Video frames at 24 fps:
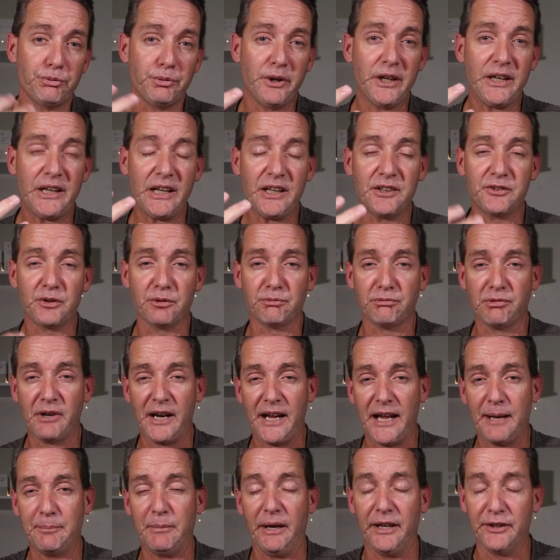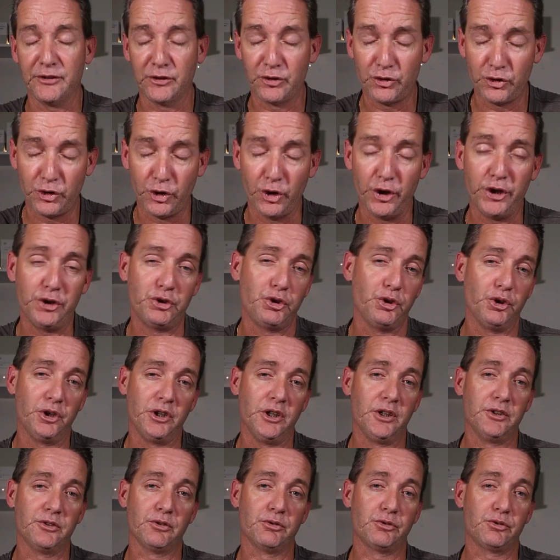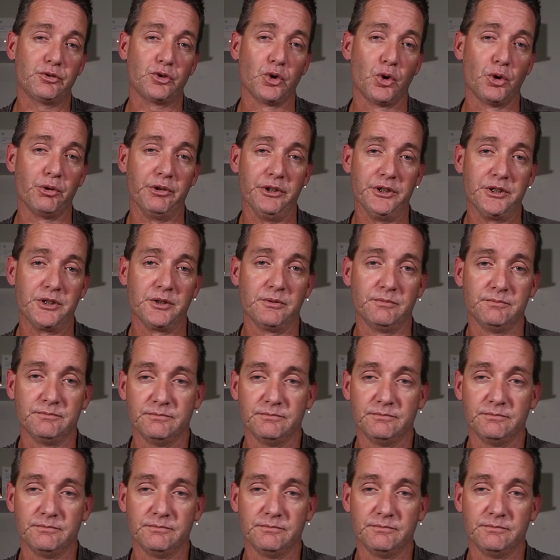3 gigs of RAM and 32 gigs of storage.